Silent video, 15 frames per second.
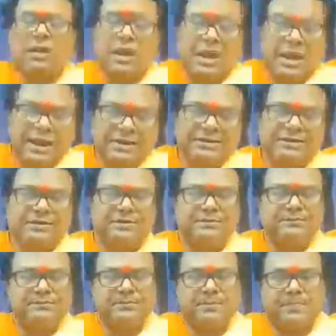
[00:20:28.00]
And
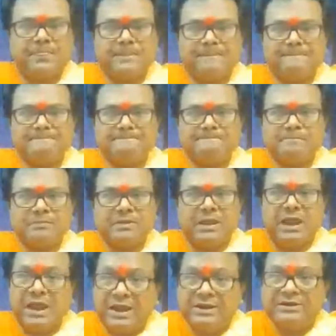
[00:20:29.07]

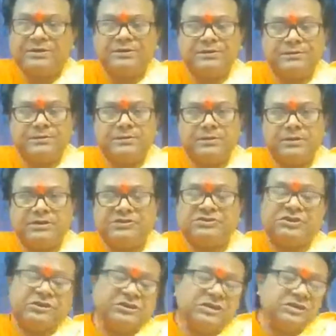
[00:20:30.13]
and
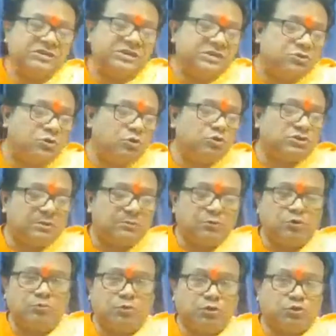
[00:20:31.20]
siddha siddho
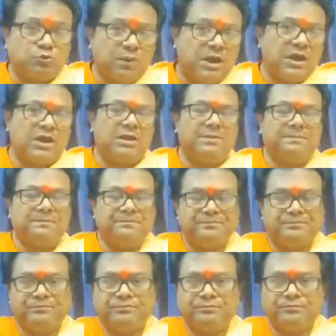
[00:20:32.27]
samo bhutva,
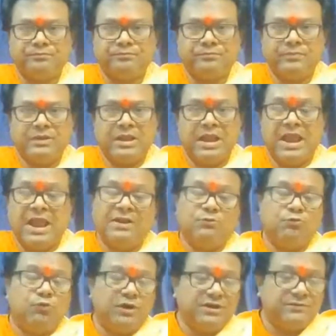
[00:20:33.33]

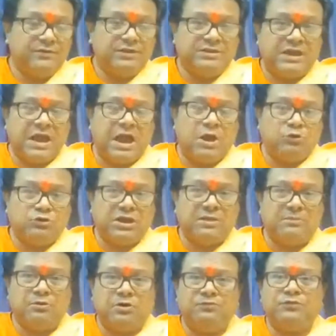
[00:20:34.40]
and whatever the
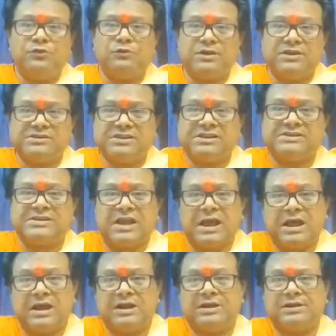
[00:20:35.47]
outcome of your results
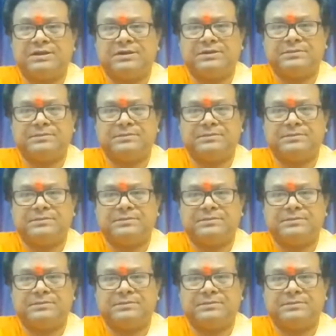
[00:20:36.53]
are,